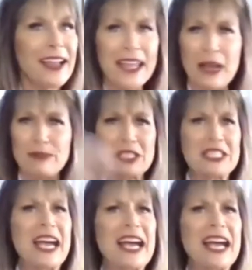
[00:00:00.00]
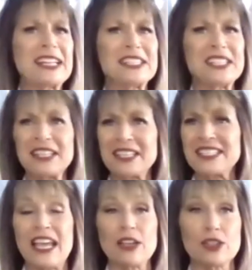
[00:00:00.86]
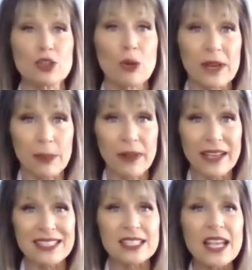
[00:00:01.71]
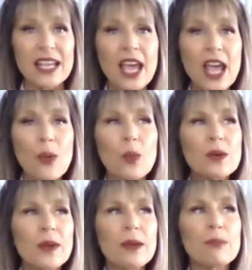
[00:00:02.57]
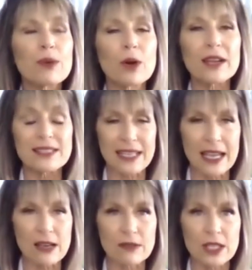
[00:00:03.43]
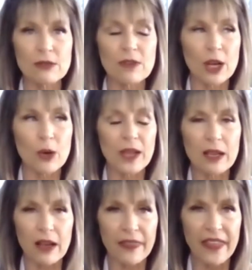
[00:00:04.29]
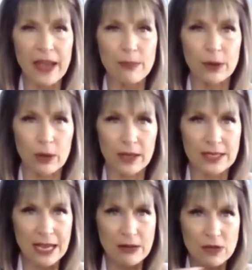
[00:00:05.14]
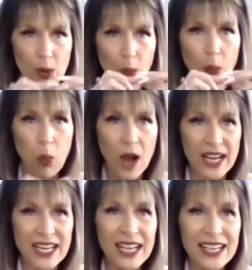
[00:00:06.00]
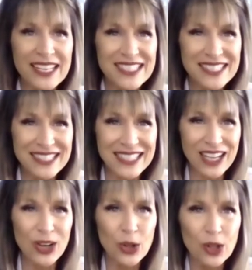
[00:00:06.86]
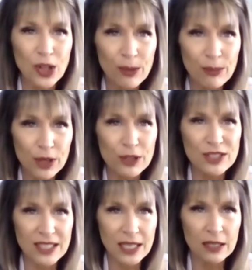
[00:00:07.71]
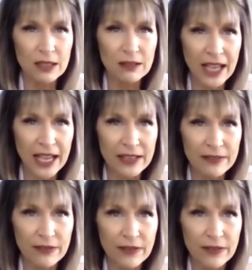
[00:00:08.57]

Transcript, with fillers: kept attaching this to so many places. When we broke it down, do you know, we got that broken down to one single person in her life.